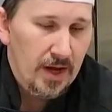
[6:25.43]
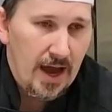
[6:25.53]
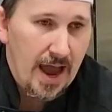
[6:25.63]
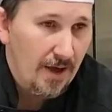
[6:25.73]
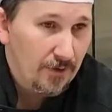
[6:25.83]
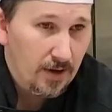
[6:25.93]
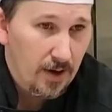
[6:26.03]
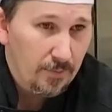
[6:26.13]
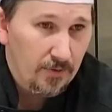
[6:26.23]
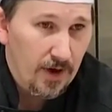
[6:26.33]
a half a
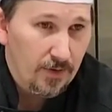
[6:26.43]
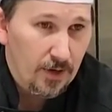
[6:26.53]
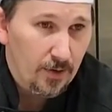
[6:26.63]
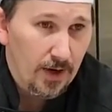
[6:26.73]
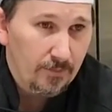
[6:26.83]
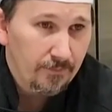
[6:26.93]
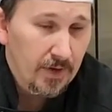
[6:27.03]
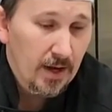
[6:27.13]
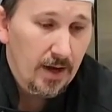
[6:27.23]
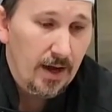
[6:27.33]
cup of heavy cream,
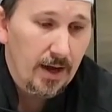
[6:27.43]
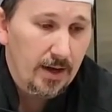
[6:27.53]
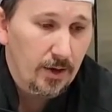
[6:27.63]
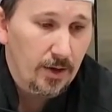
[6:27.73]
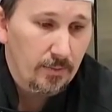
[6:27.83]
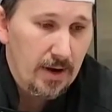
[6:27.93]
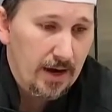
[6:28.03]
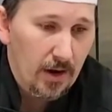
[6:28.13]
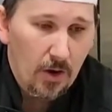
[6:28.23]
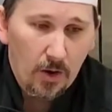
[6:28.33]
and you can
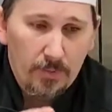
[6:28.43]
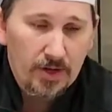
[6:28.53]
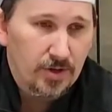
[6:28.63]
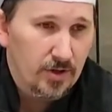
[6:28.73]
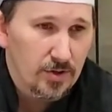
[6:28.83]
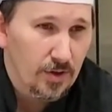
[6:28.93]
make a whole bunch of these.